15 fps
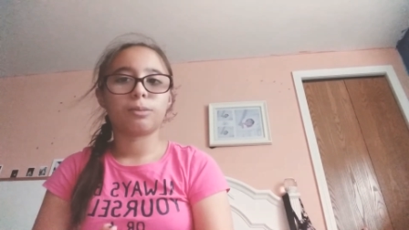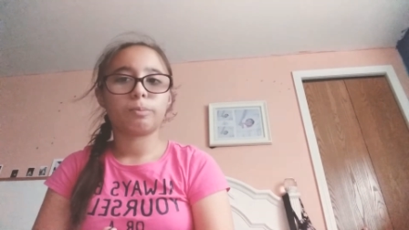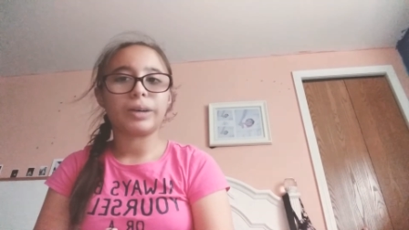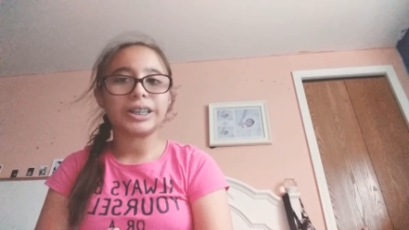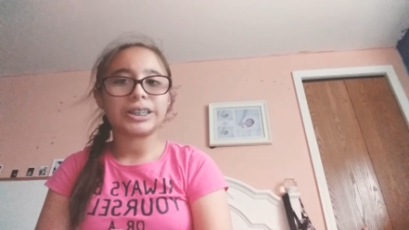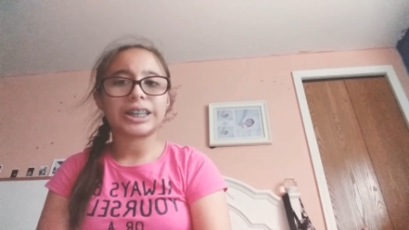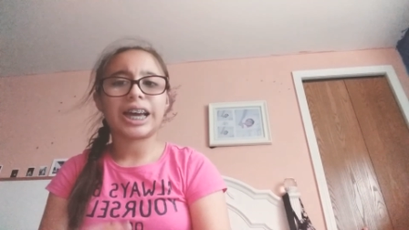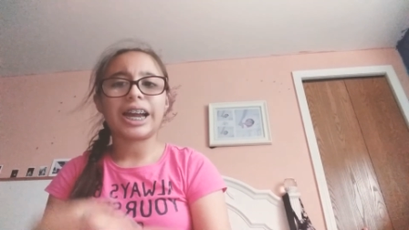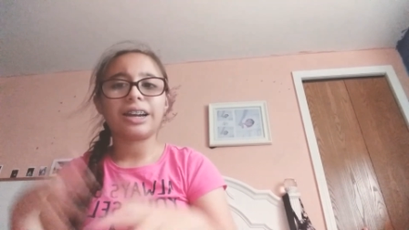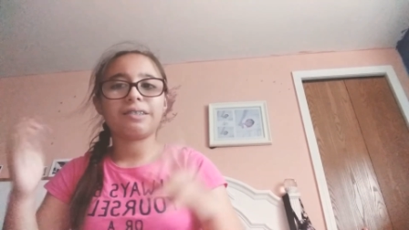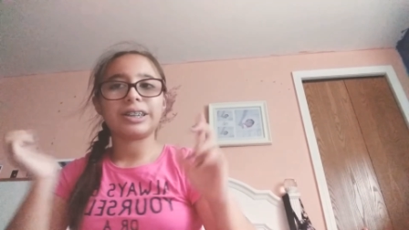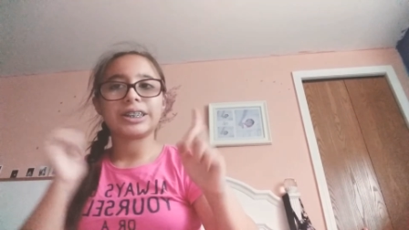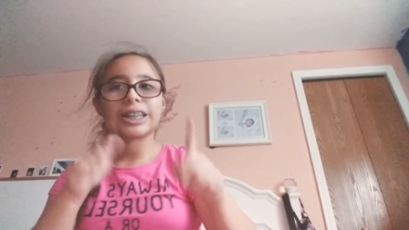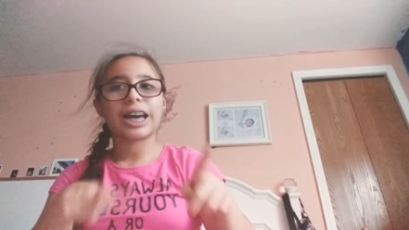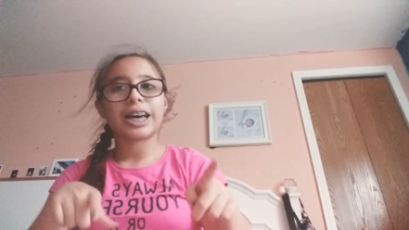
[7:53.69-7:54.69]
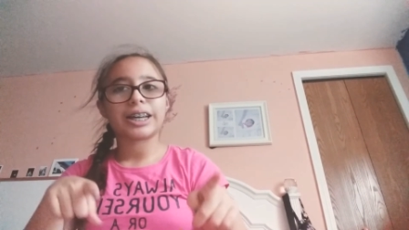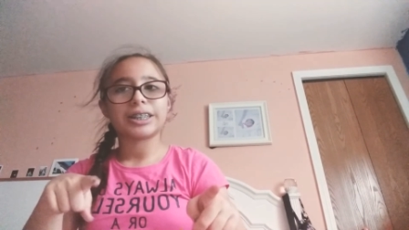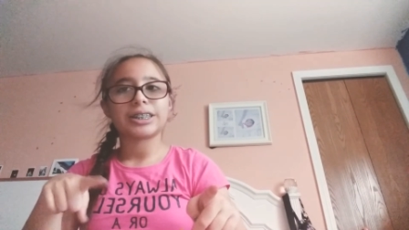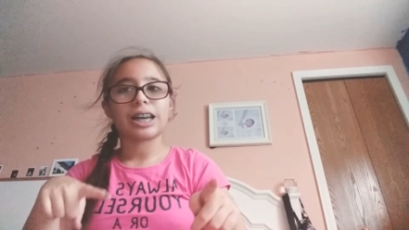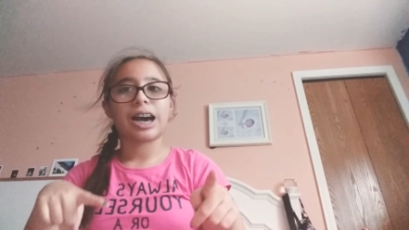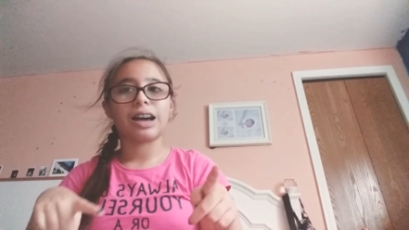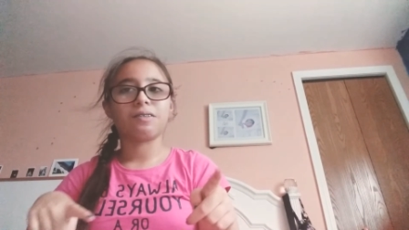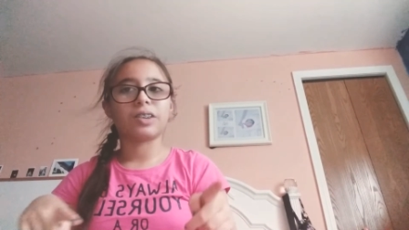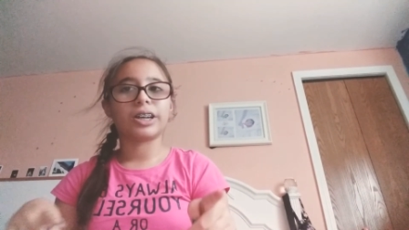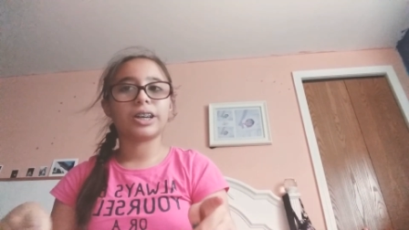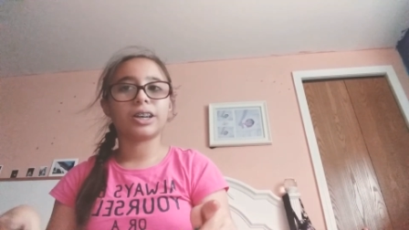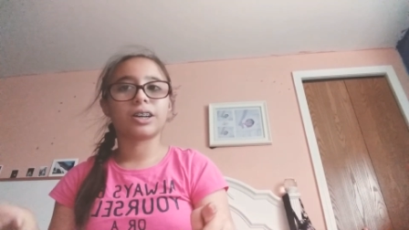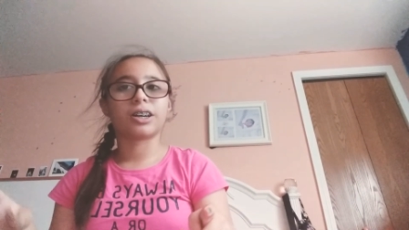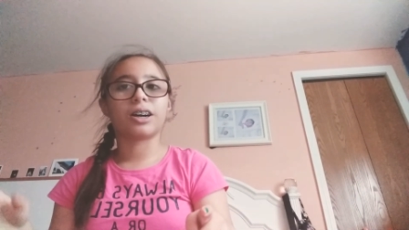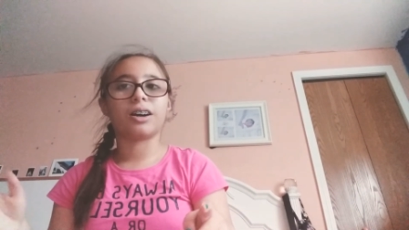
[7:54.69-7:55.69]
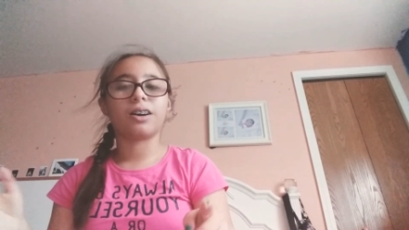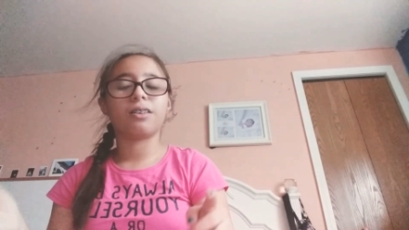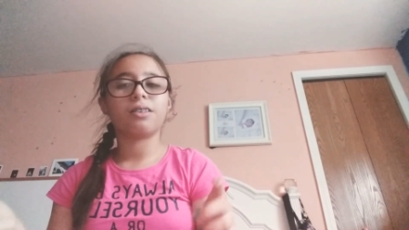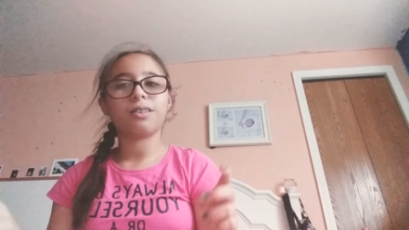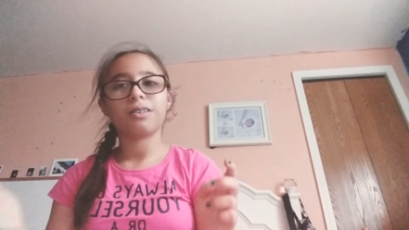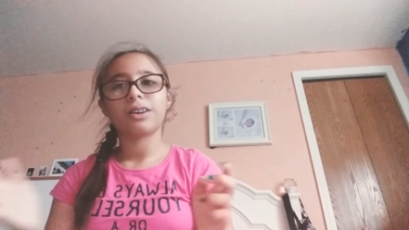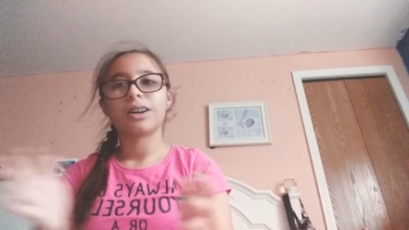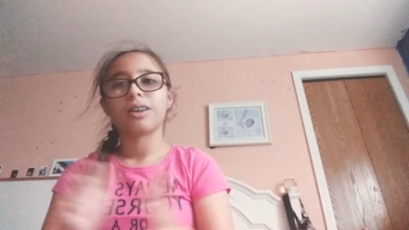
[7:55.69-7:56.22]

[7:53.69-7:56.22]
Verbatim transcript: But anyways guys, I'm gonna go